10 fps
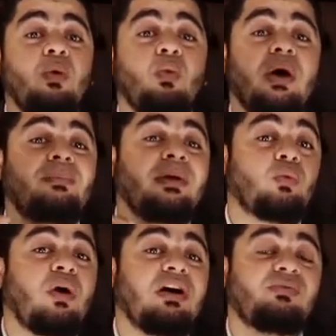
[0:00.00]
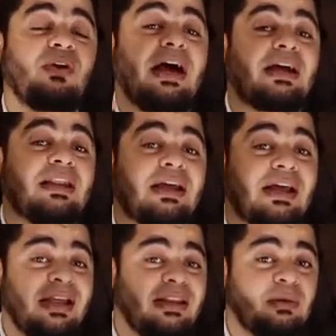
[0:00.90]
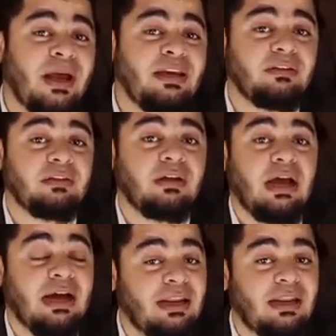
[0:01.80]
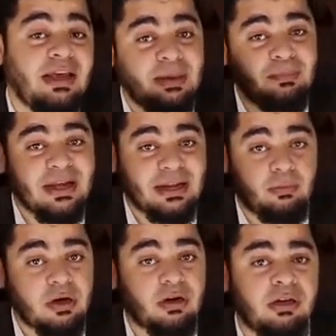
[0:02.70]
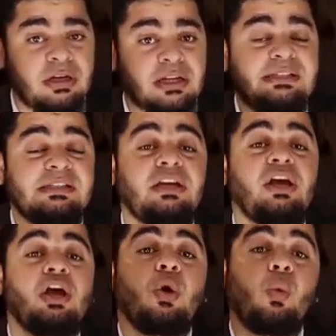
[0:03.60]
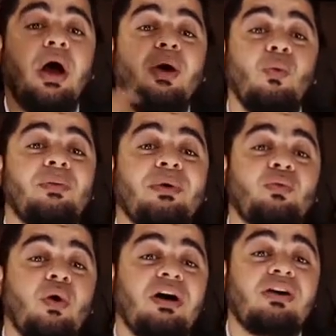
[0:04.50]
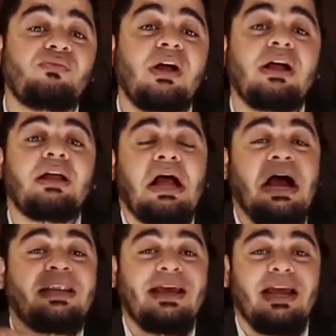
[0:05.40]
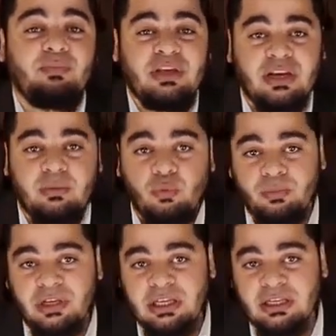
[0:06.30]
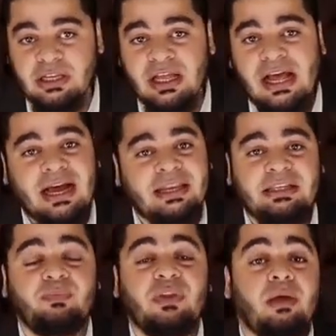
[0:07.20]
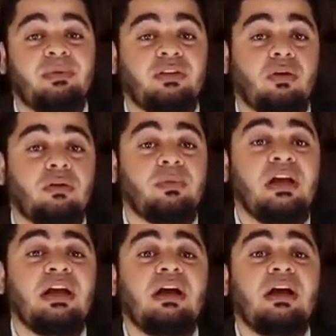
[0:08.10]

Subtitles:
The Imams of Al-Ghuzi said, and the leader of the faithful, Ali bin Abi Talib, peace be with him, Abdullah ibn Saba